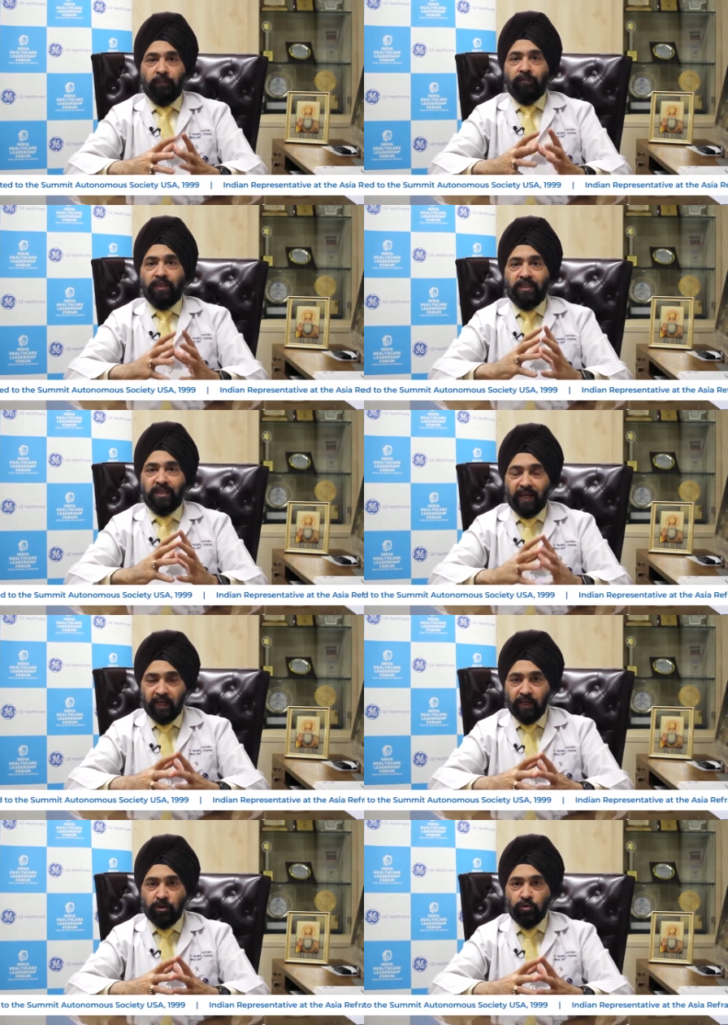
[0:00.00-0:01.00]
The second
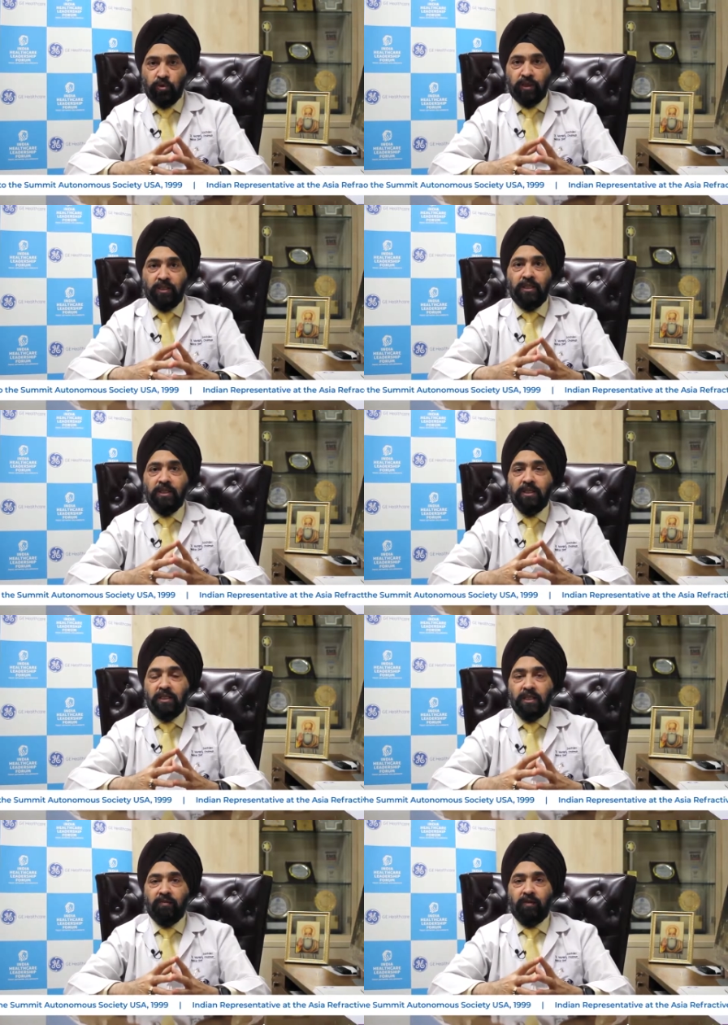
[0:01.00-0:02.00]
issue is the
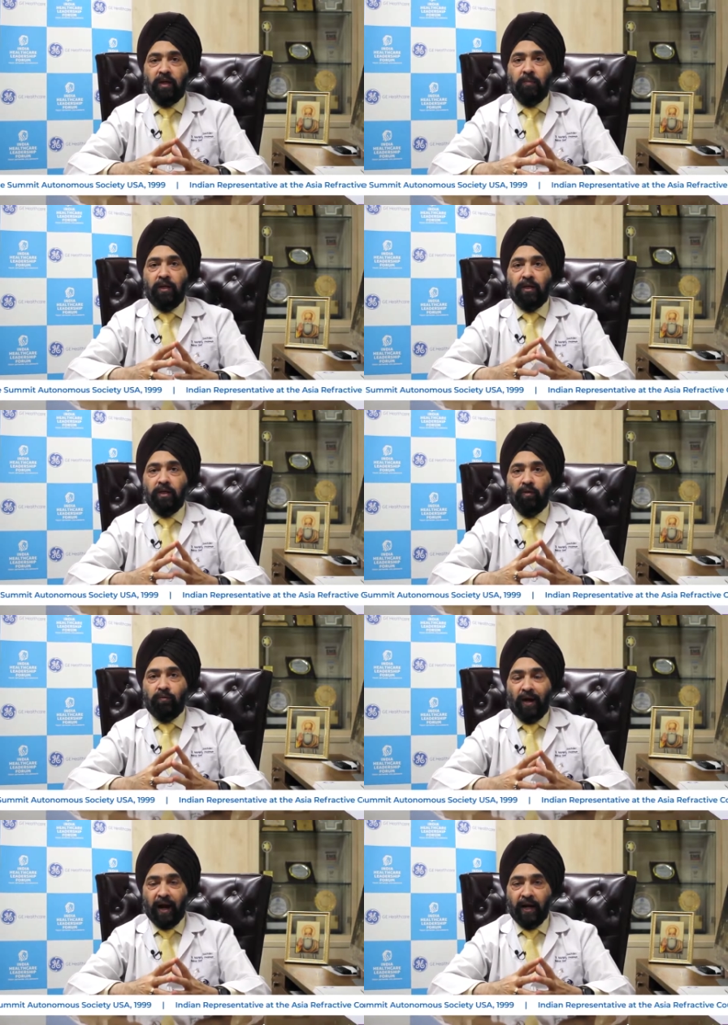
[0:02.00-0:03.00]
easy availability of
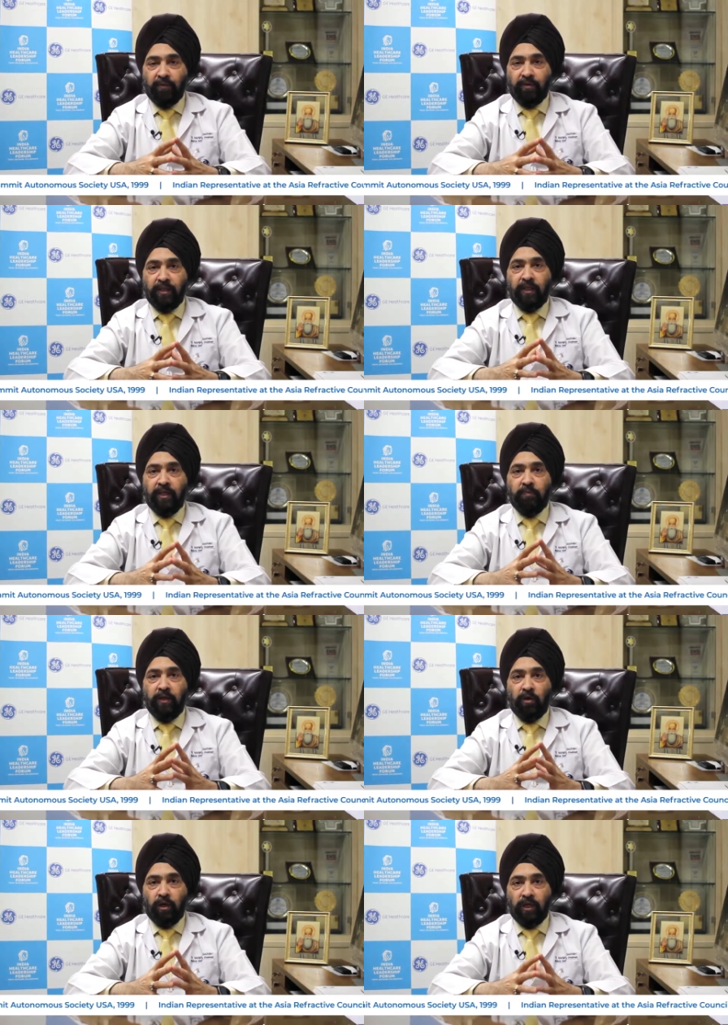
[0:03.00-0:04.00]
land, whether it be on